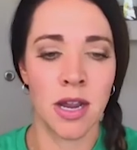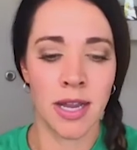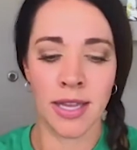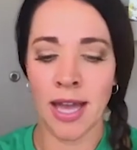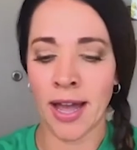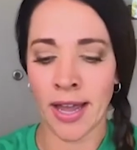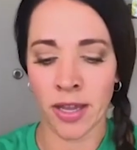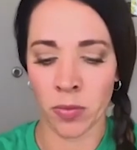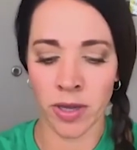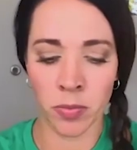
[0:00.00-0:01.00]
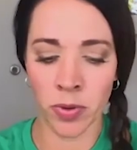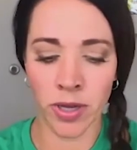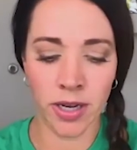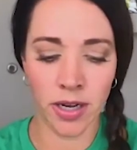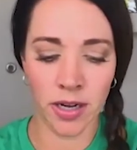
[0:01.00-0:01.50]
we can
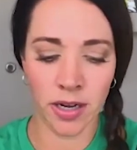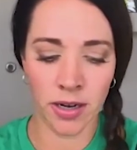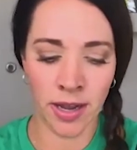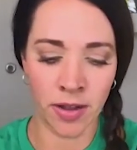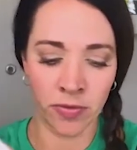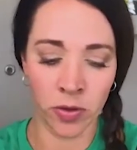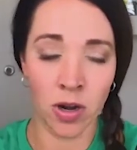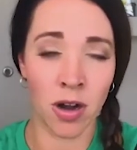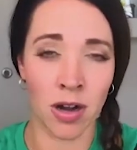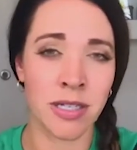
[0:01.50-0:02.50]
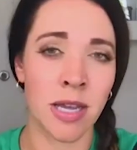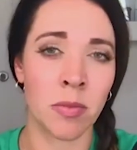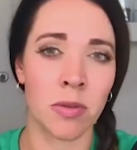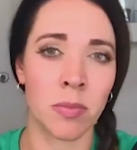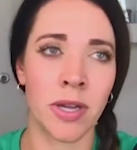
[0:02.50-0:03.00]
put food on our
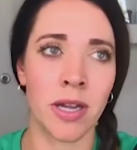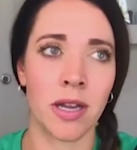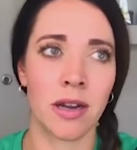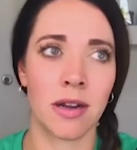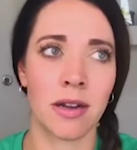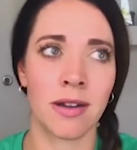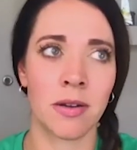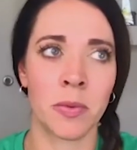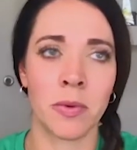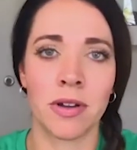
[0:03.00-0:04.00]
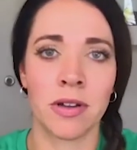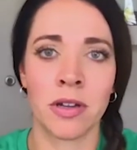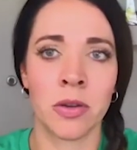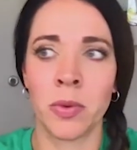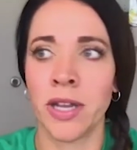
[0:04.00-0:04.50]
table, but
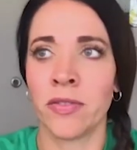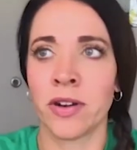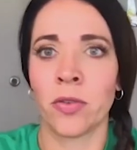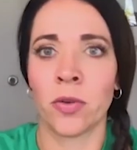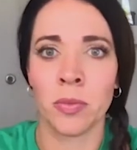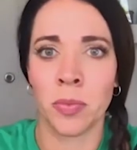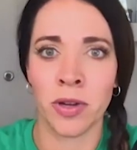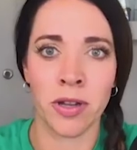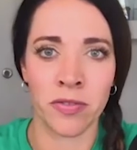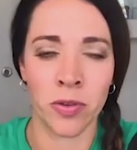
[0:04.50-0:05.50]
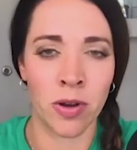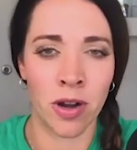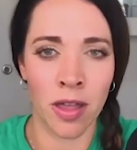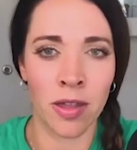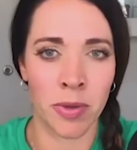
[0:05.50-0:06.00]
could we even afford to put food
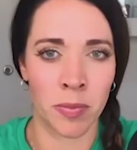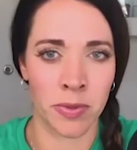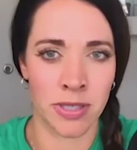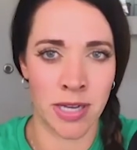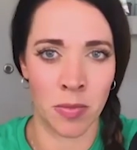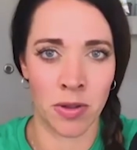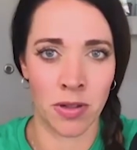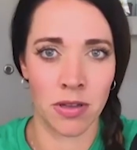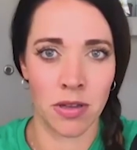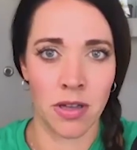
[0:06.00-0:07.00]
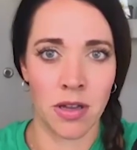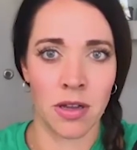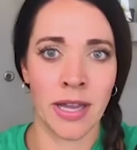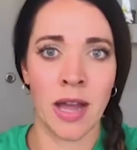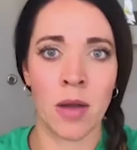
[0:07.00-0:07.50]
on other people's table?
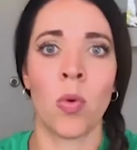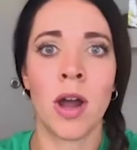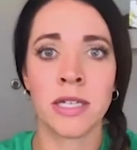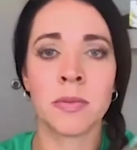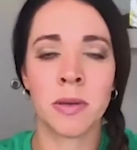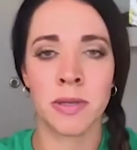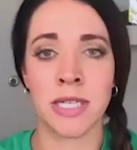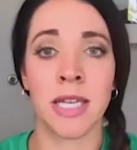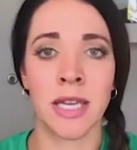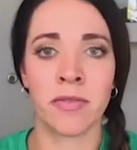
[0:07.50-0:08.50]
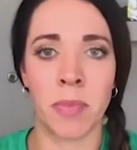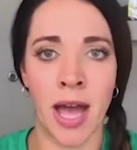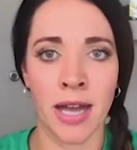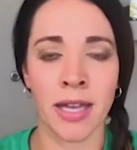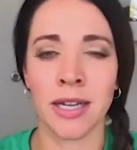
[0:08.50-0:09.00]
Like, I wanted to be able to give
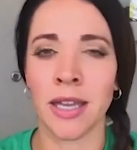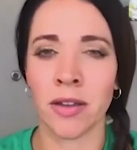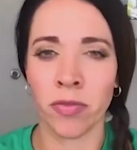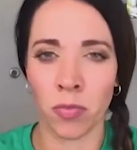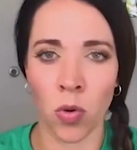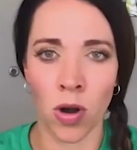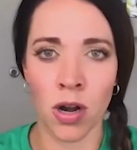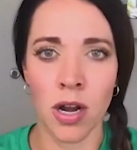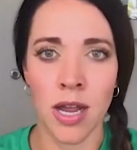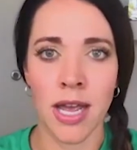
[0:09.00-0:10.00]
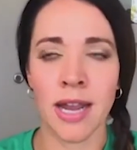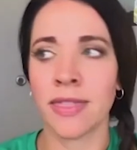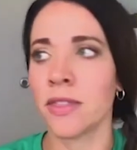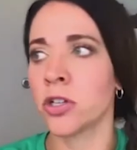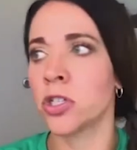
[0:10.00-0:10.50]
back and give more. And I
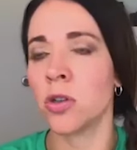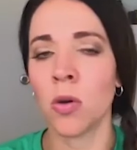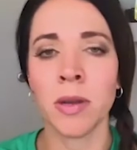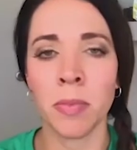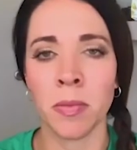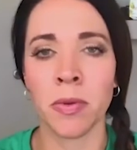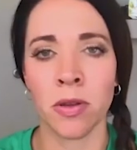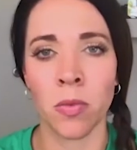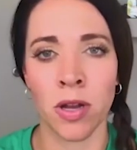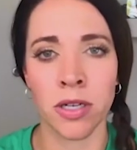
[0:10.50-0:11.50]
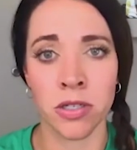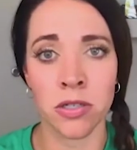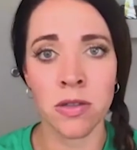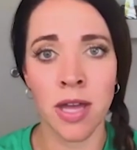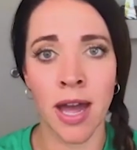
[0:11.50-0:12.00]
think there's so many people that want to
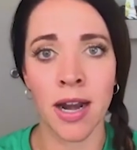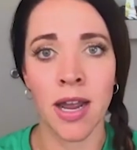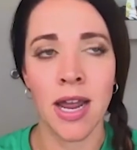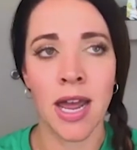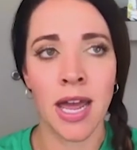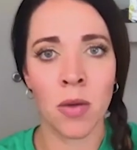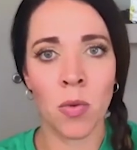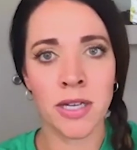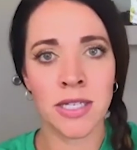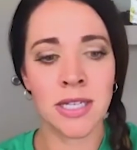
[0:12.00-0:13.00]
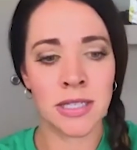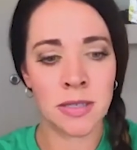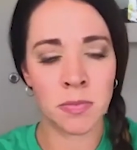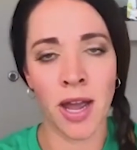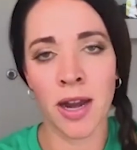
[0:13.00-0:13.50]
do that. And I want to
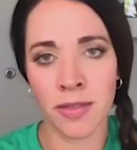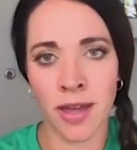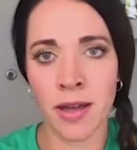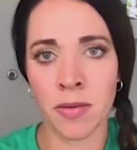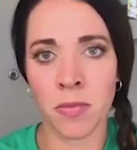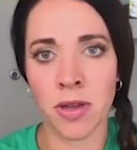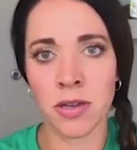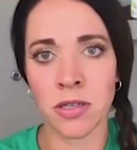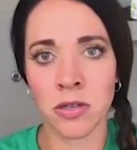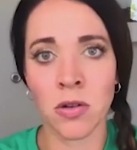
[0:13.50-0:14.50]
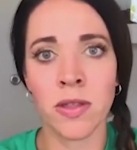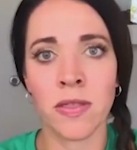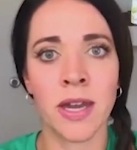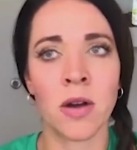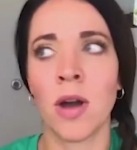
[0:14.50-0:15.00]
inspire them to know that
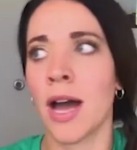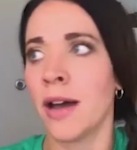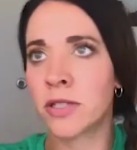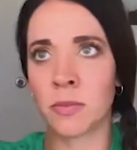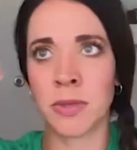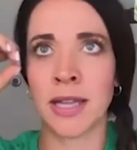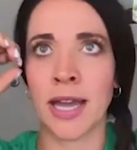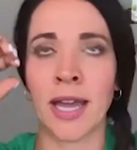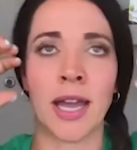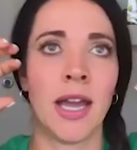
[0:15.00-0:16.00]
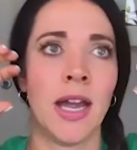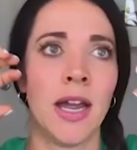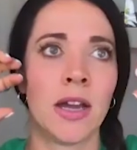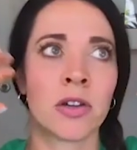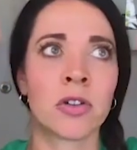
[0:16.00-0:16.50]
they don't have to be like
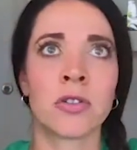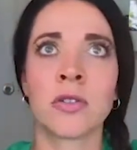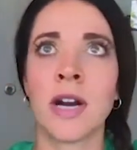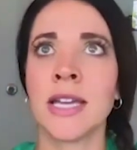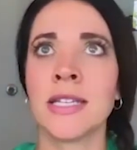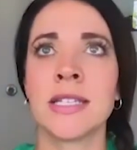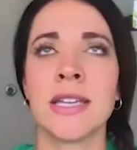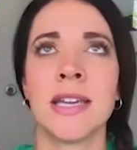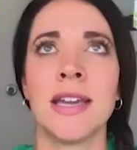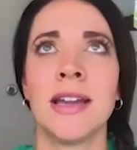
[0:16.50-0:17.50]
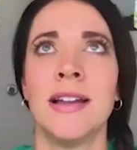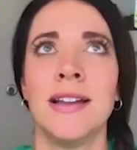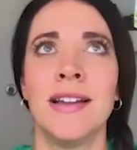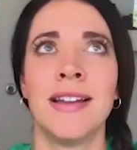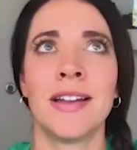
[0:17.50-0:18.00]
crazy
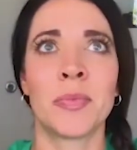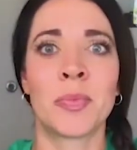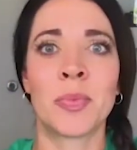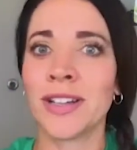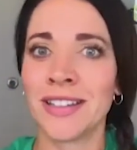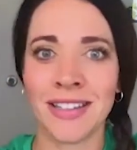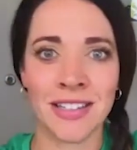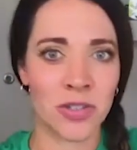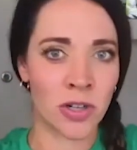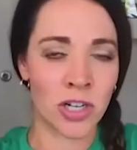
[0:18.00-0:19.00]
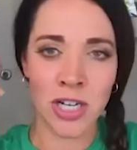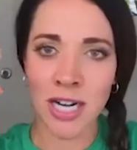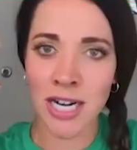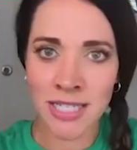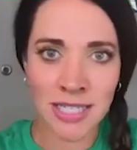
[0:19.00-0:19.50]
brilliant or
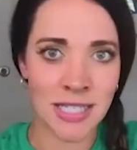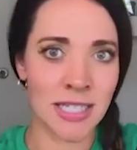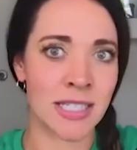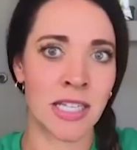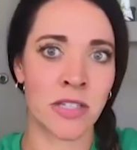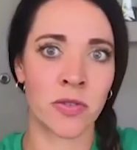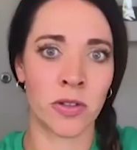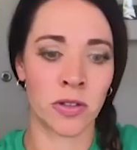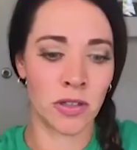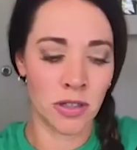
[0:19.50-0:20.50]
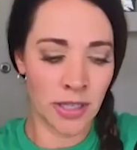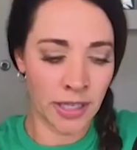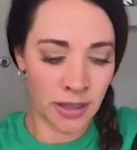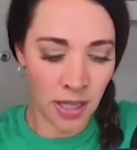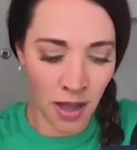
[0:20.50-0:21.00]
crazy successful.
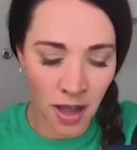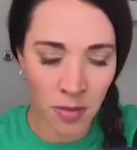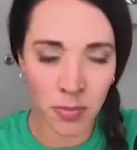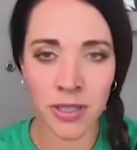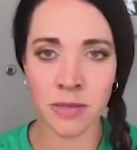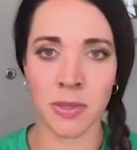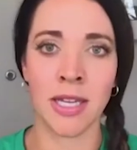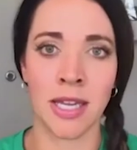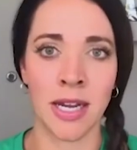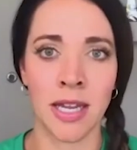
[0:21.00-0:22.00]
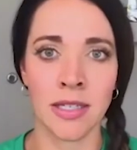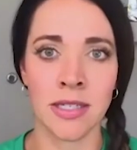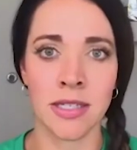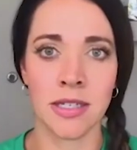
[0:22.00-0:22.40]
Like, the humblest beginnings